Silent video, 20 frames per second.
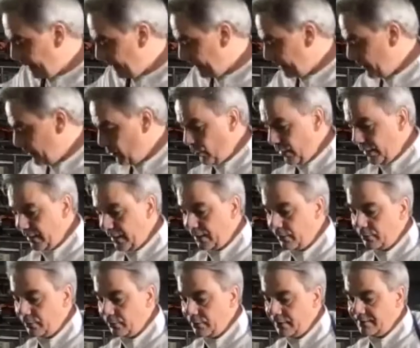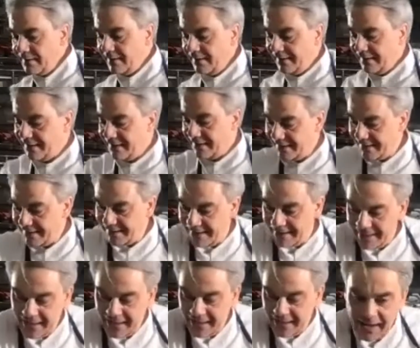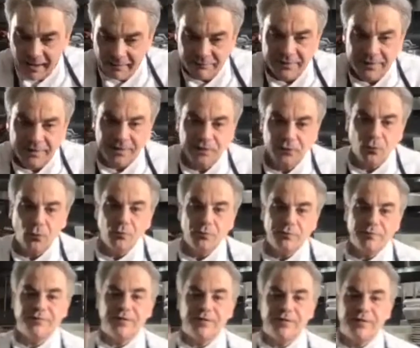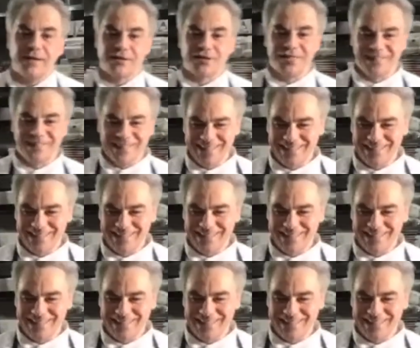look what I'm going to take, a very old fashioned